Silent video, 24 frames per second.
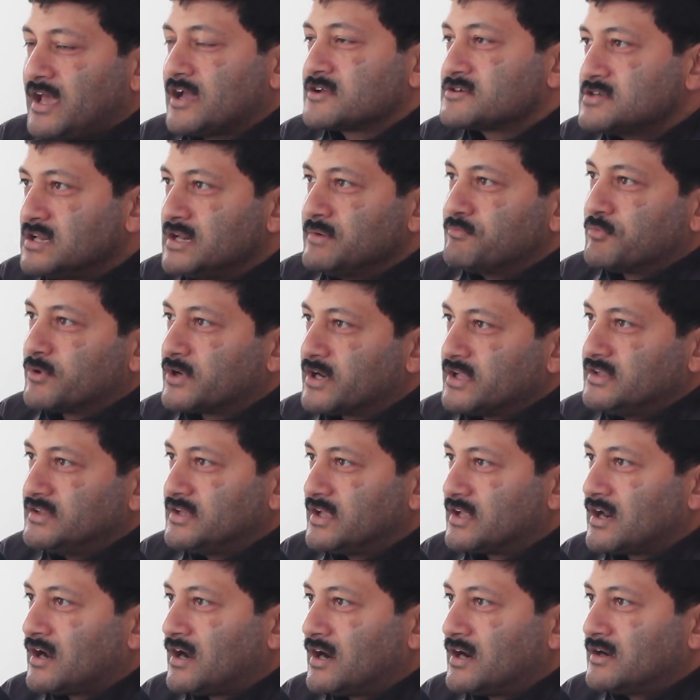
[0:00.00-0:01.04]
they actually put
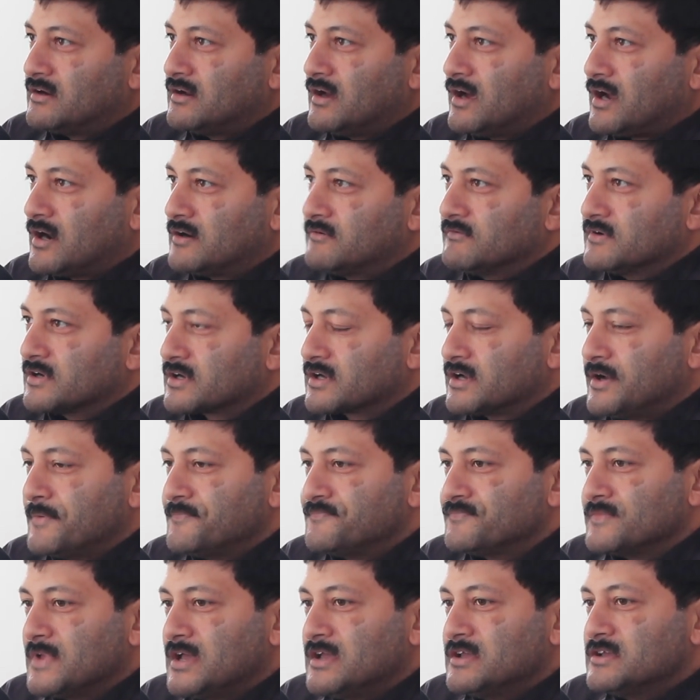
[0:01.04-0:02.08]
in their hard work.
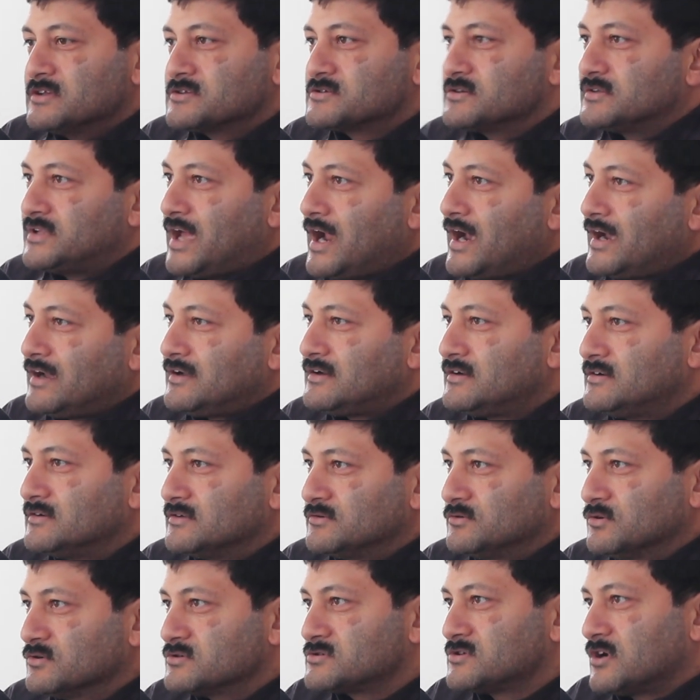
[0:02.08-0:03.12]
So
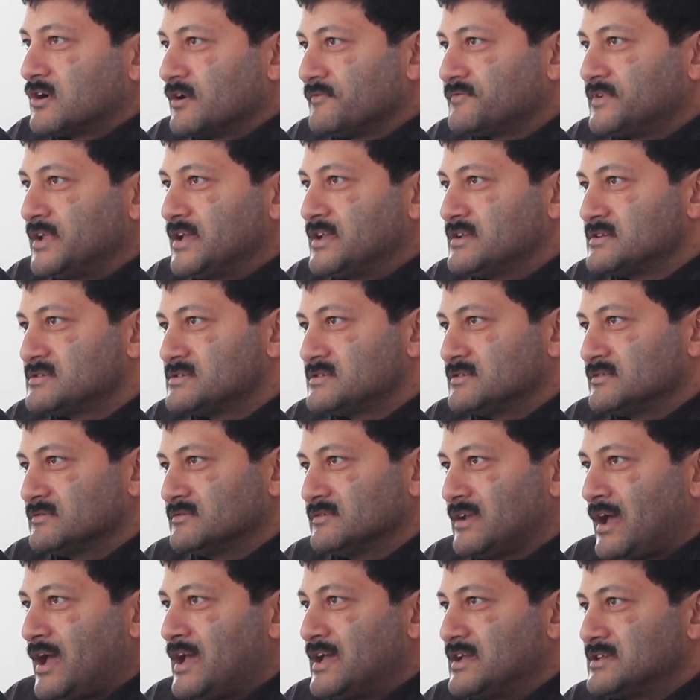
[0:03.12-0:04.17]
that, those sort of things
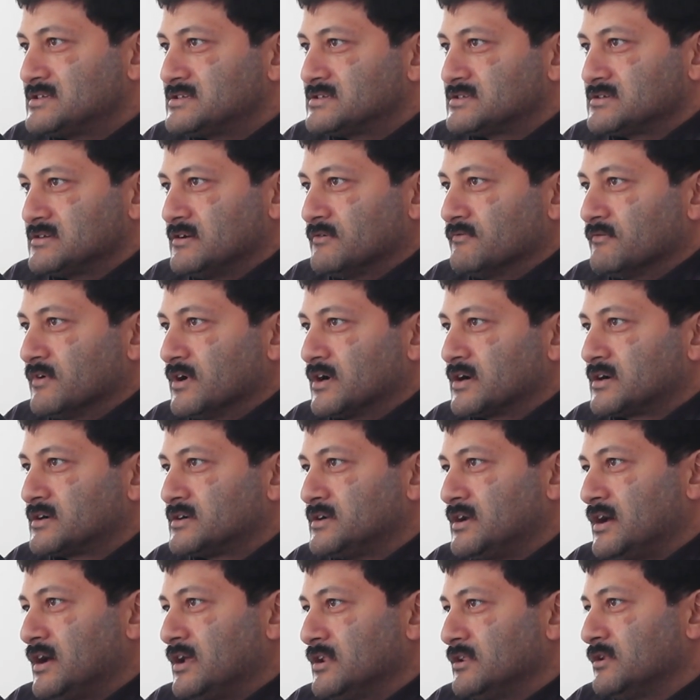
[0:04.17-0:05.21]
has
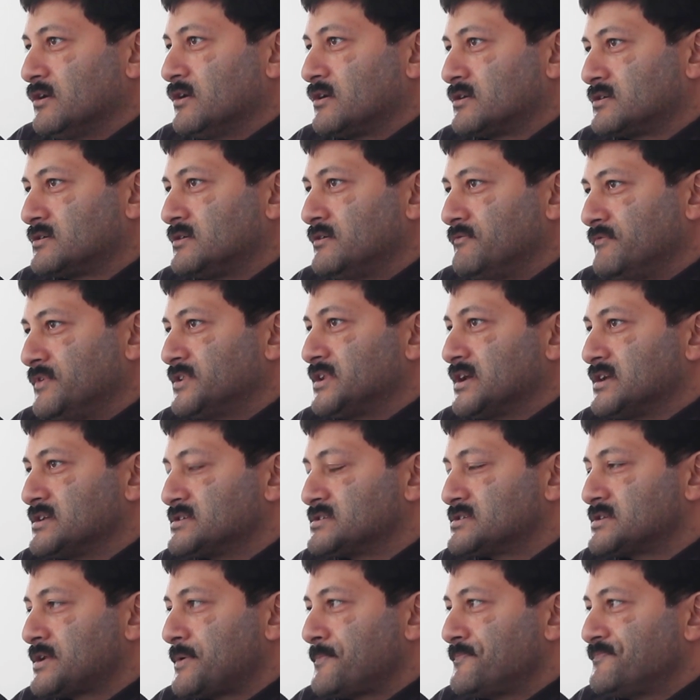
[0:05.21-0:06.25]
worked a lot with
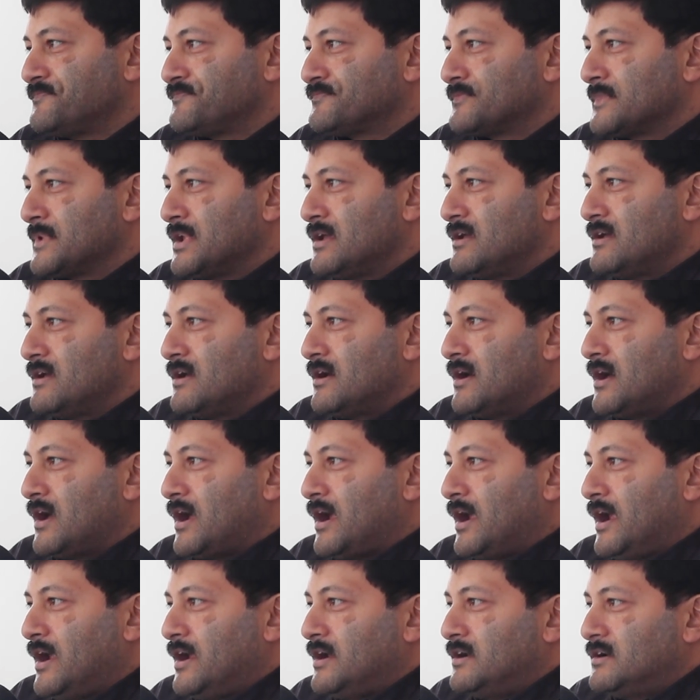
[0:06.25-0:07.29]
us.
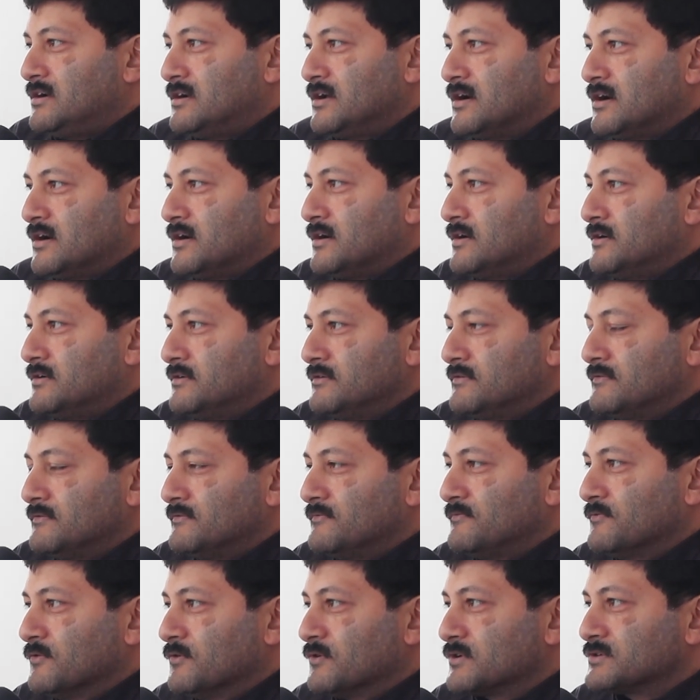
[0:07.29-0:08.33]
And
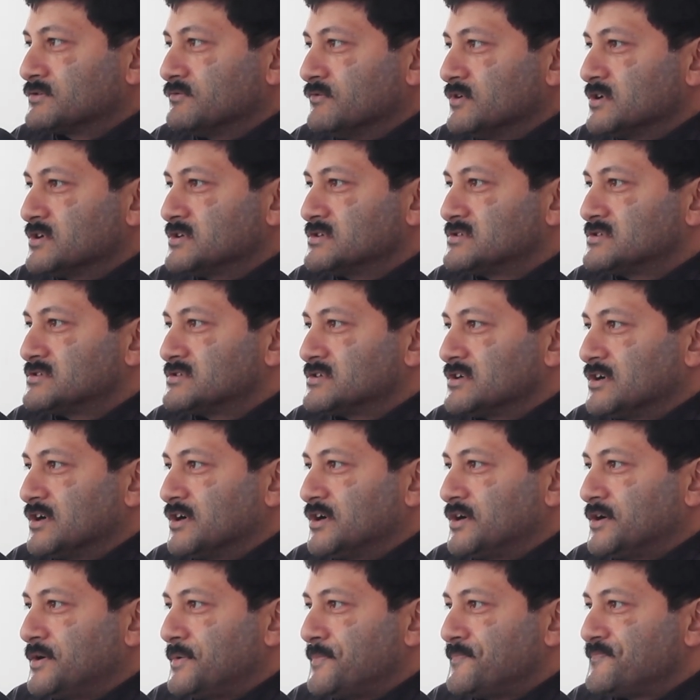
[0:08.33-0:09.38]
fourth was
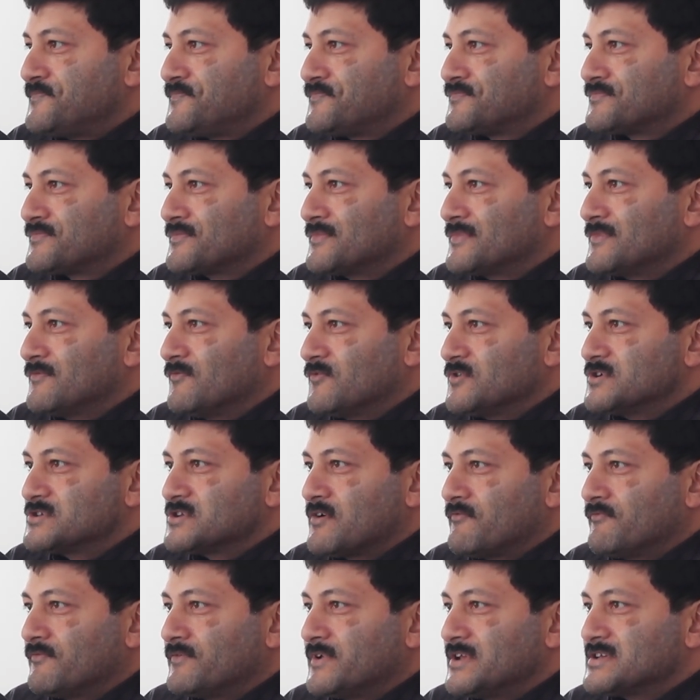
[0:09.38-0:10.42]

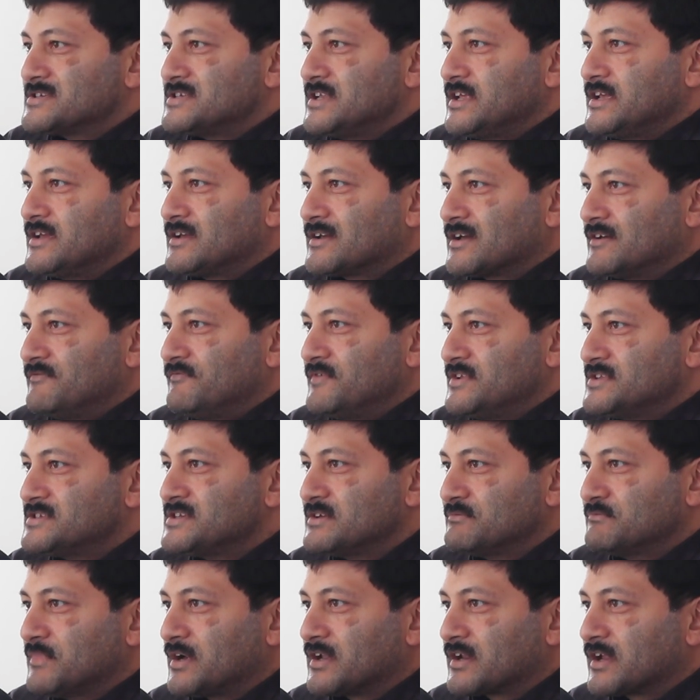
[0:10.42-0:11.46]
obviously
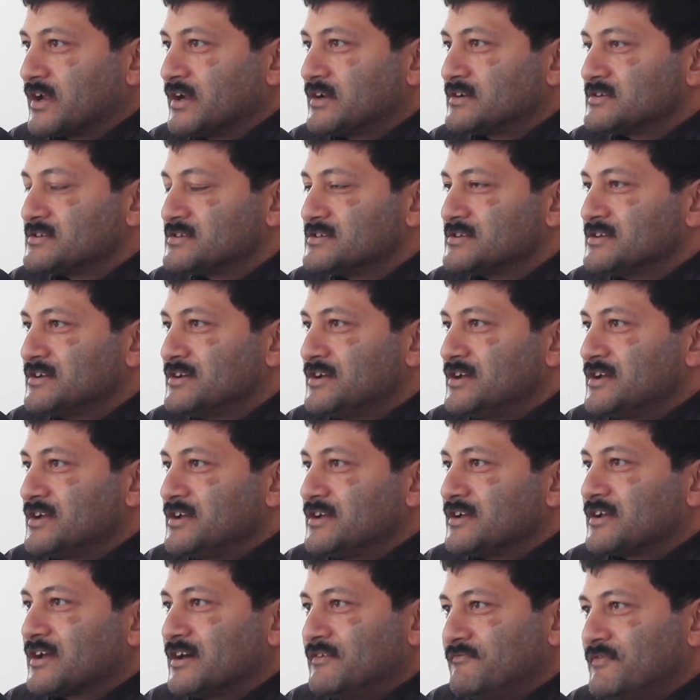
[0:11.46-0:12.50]
convincing markets.
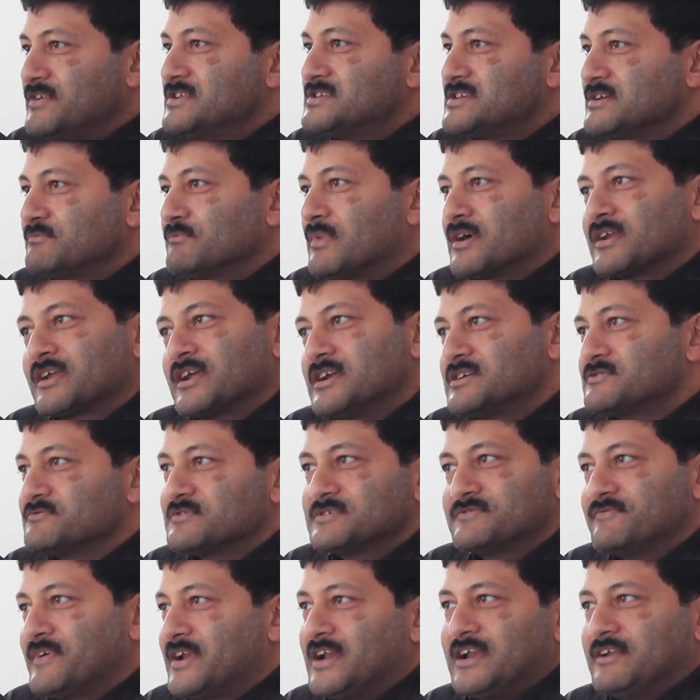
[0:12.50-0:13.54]
Convincing markets
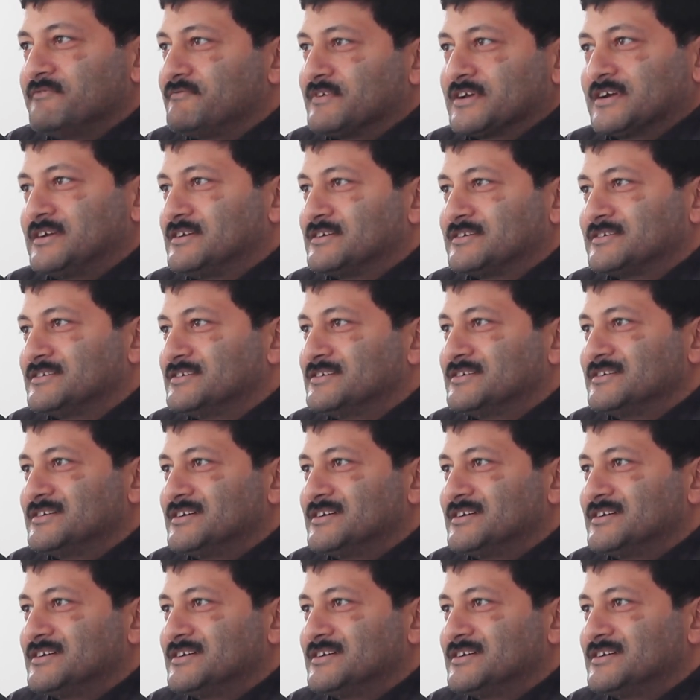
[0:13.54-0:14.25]
was very difficult.